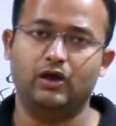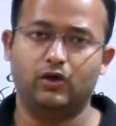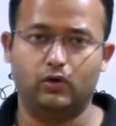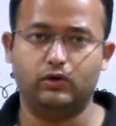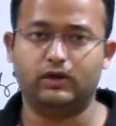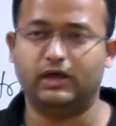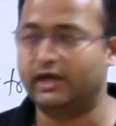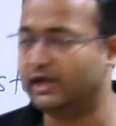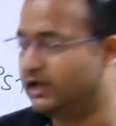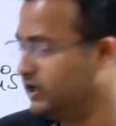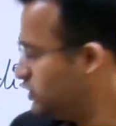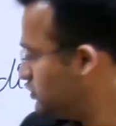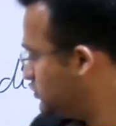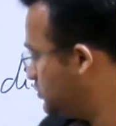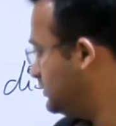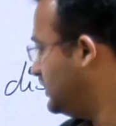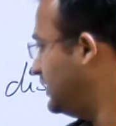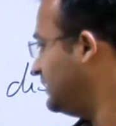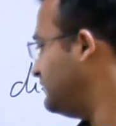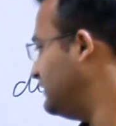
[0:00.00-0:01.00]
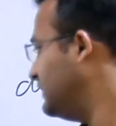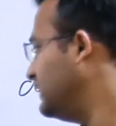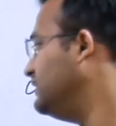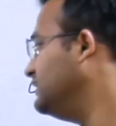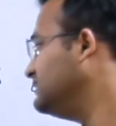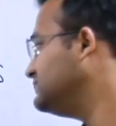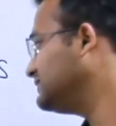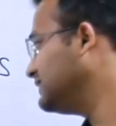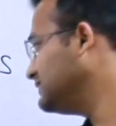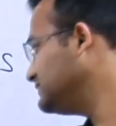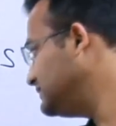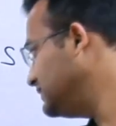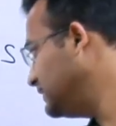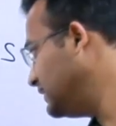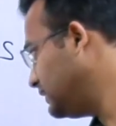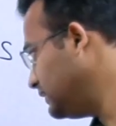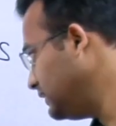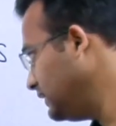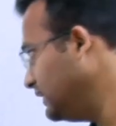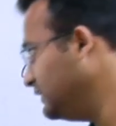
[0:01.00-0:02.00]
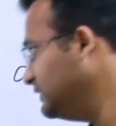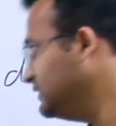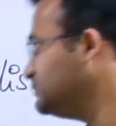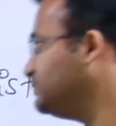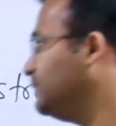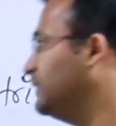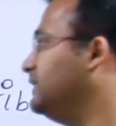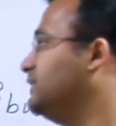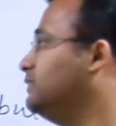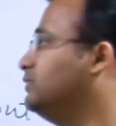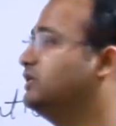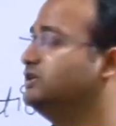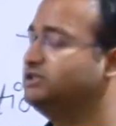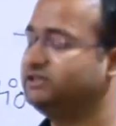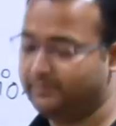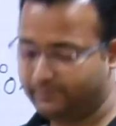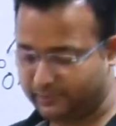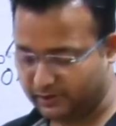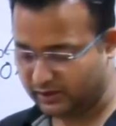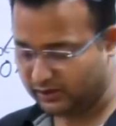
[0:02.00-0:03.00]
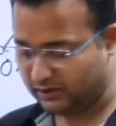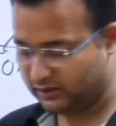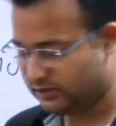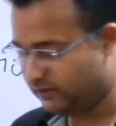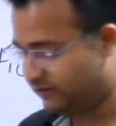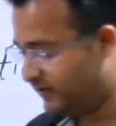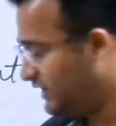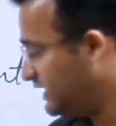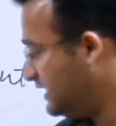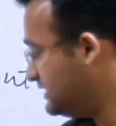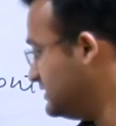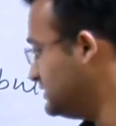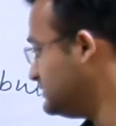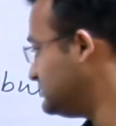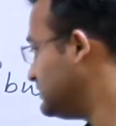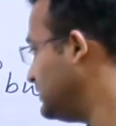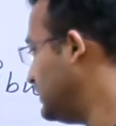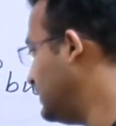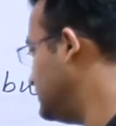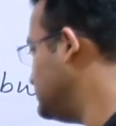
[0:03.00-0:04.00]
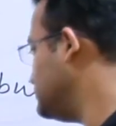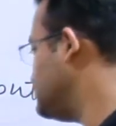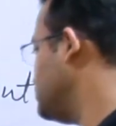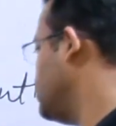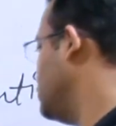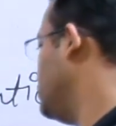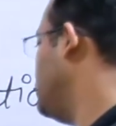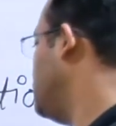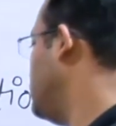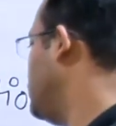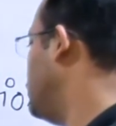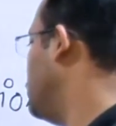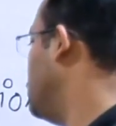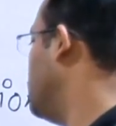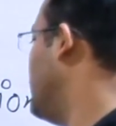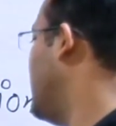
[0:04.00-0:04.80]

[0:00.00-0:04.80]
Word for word: Okay, so that we can discuss here in this particular chapter. The weightage is also 2